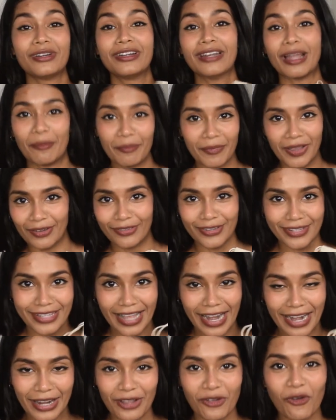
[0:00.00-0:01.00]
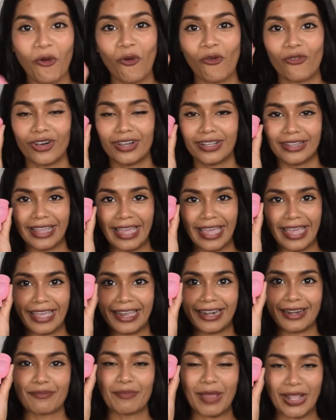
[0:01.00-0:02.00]
Namyaa for sending over
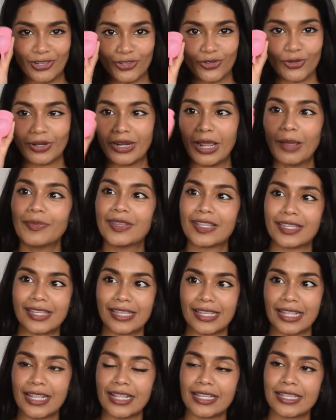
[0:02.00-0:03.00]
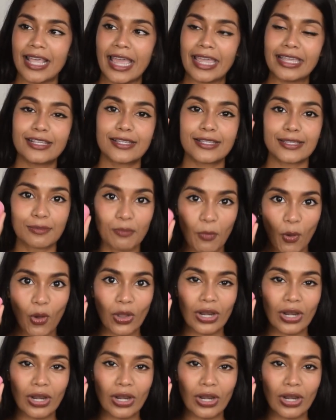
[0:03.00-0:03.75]
their menstrual cup. This is in the size small.